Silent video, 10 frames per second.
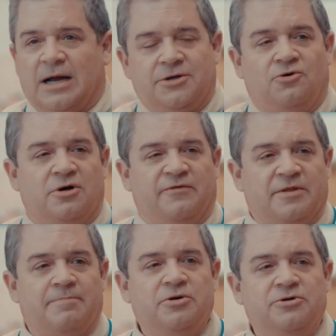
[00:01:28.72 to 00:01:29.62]
around the corner from the
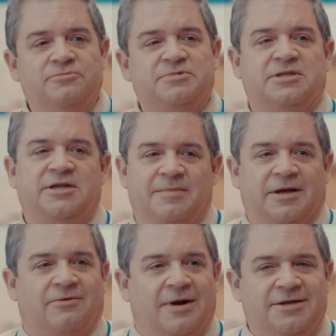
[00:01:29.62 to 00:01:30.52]
boobs, and then you make a
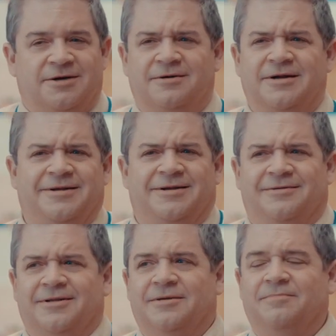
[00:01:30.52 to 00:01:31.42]
right turn and you're
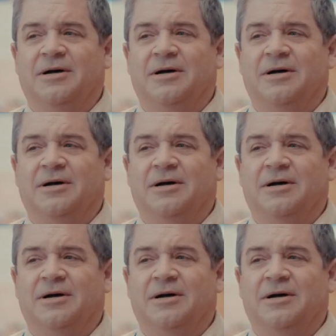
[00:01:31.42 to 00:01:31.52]
at the